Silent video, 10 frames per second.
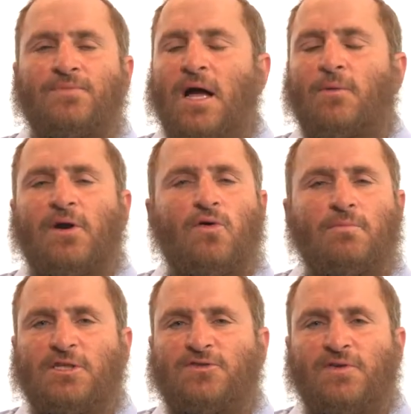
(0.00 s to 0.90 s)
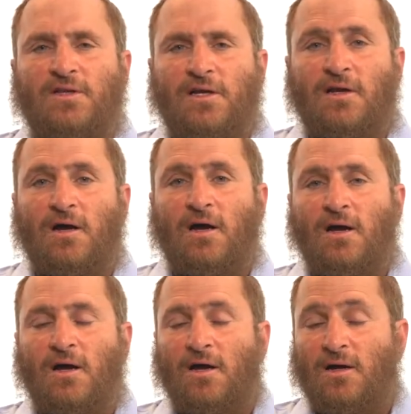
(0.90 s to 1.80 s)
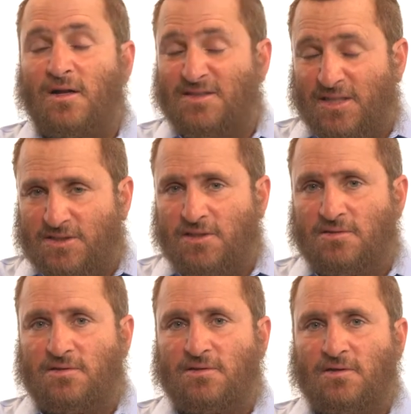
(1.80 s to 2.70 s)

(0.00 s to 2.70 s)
Not when a woman is feeling distant,